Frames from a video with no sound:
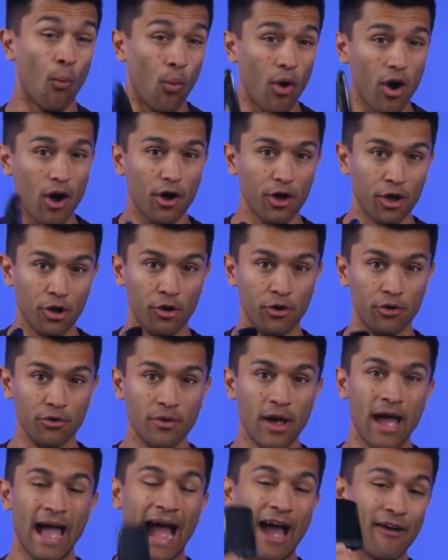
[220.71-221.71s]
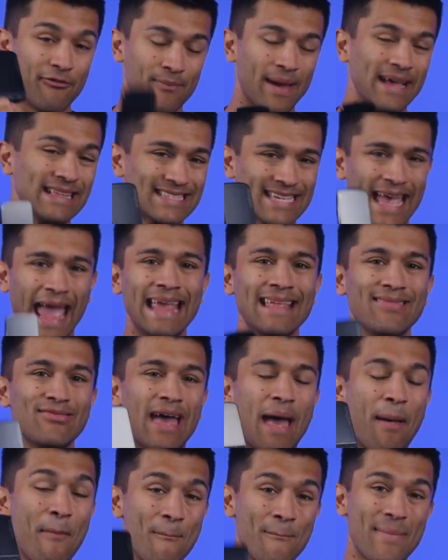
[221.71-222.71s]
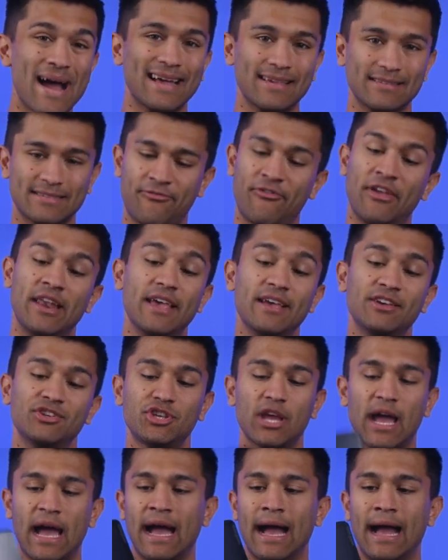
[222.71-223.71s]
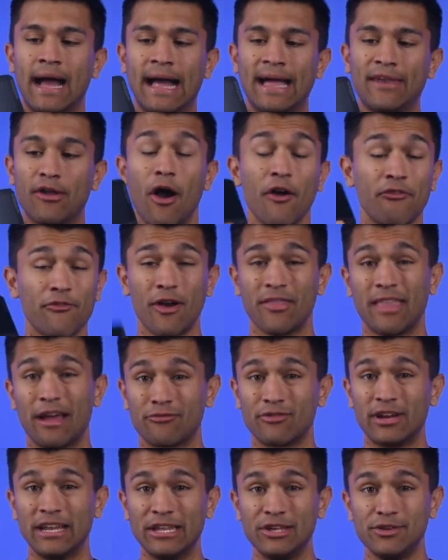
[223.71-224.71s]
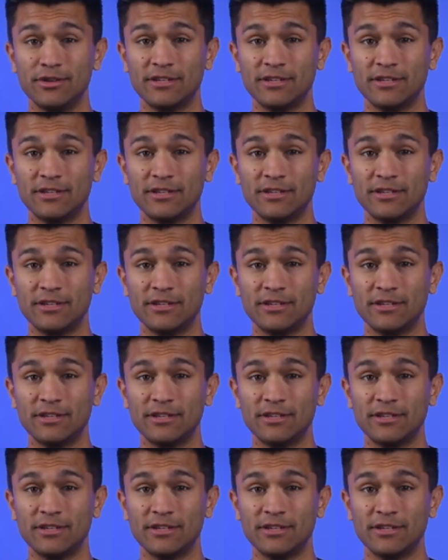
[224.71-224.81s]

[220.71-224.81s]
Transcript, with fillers: Wahoo have maintained their matte finish, and I find that really